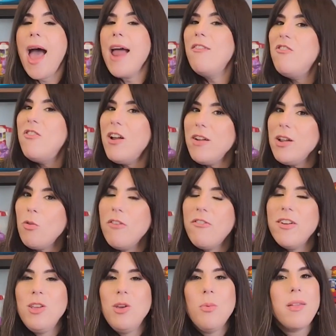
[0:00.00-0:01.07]
And very
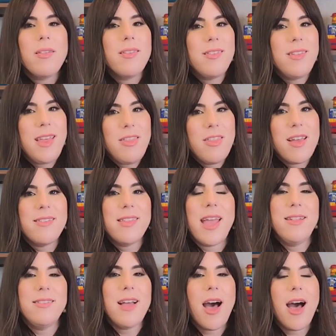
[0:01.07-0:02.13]
often you will see this
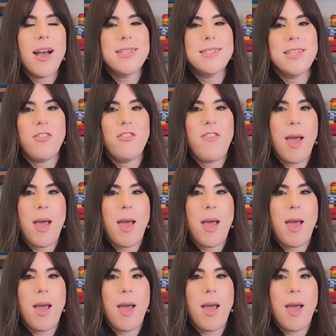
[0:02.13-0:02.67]
in toxic